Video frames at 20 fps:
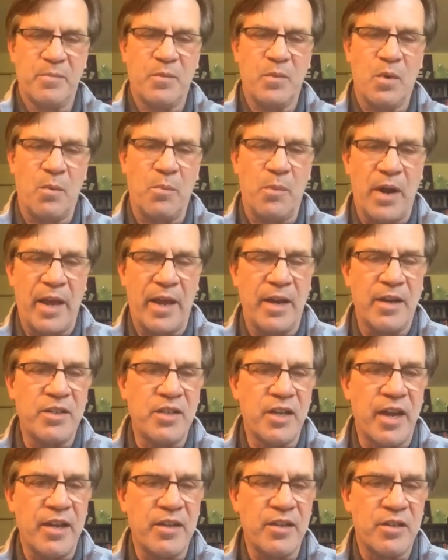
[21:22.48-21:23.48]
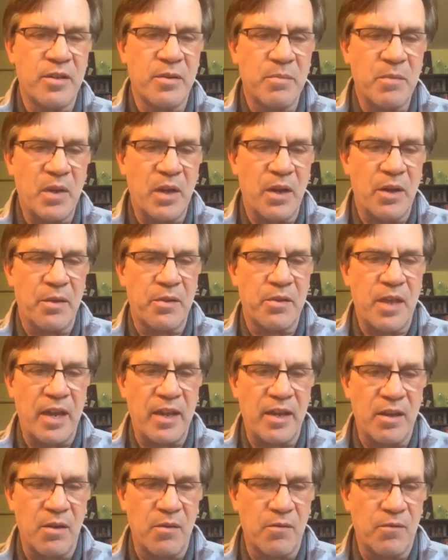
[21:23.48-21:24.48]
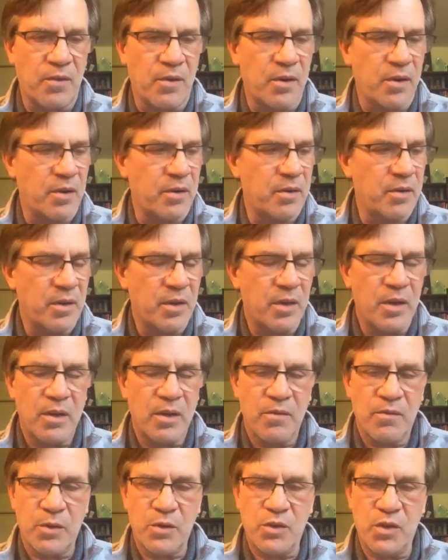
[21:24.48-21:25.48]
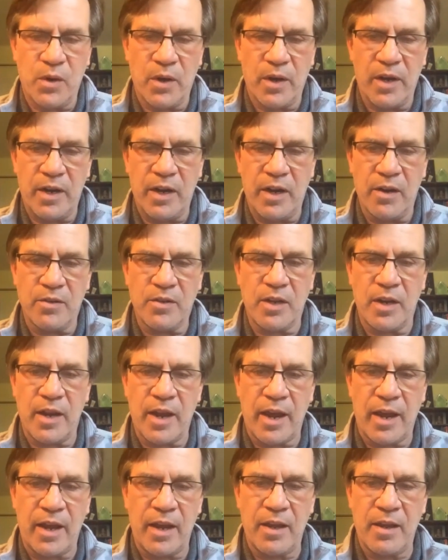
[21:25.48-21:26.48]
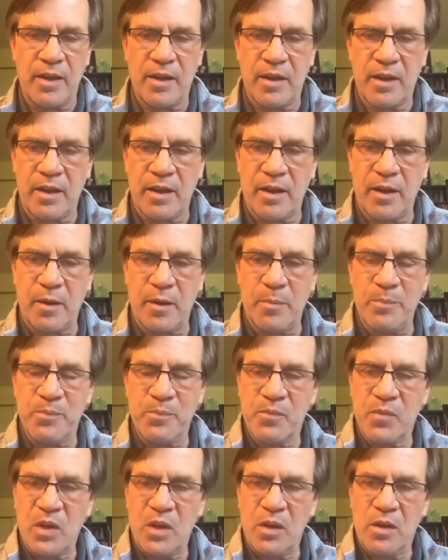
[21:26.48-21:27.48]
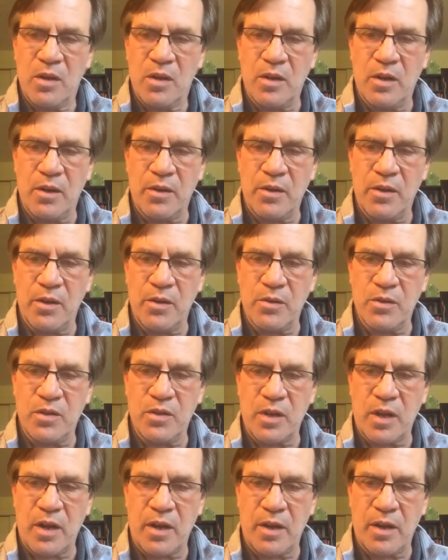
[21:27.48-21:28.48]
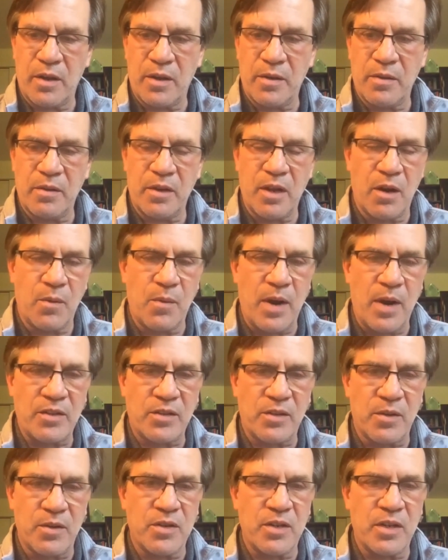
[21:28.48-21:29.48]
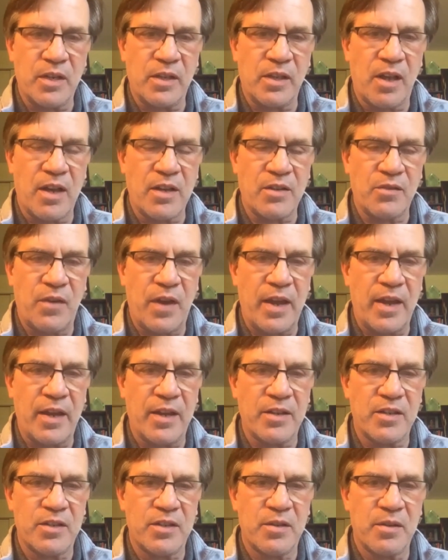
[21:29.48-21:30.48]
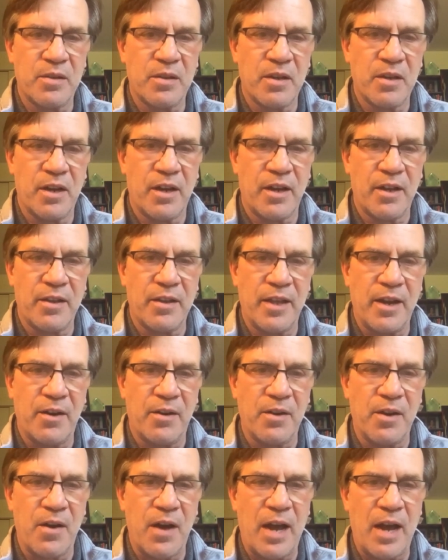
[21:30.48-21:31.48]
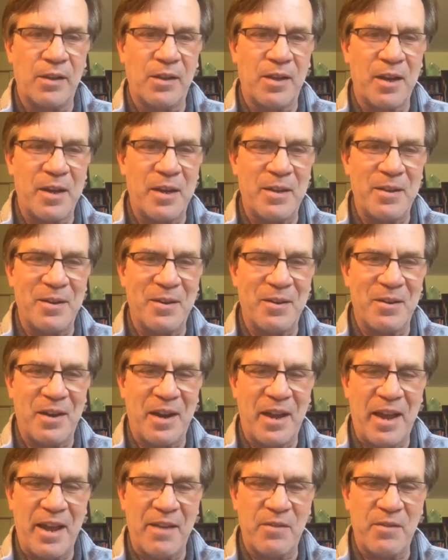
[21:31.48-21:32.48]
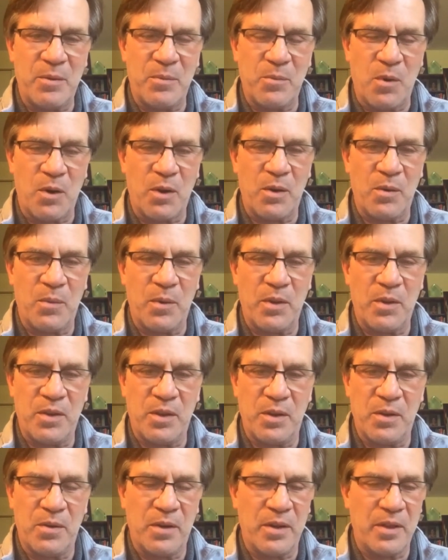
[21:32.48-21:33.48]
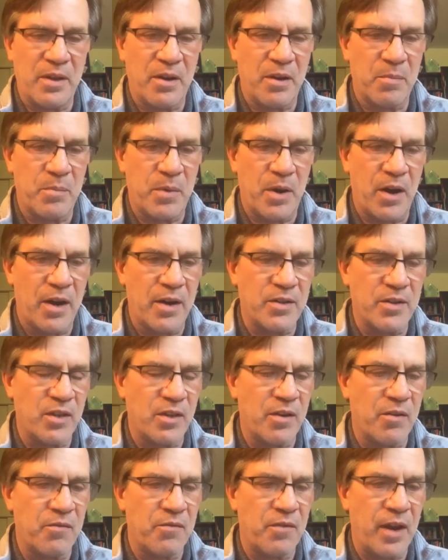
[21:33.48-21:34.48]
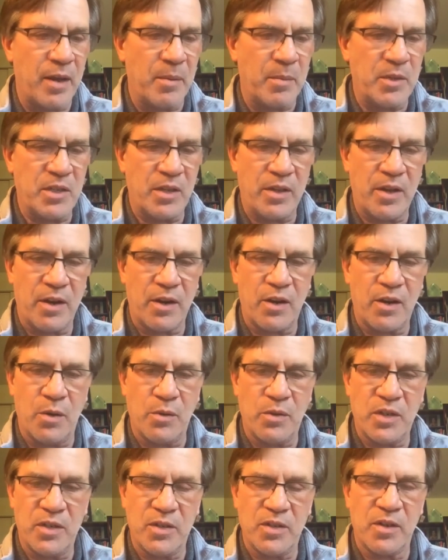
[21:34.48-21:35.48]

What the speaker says: Well, Brandon, Chase, thank you for joining here today. You know, those young wrestlers in Las Vegas, they don't know how lucky they're going to have it working with you and their parents and their families and their coaches.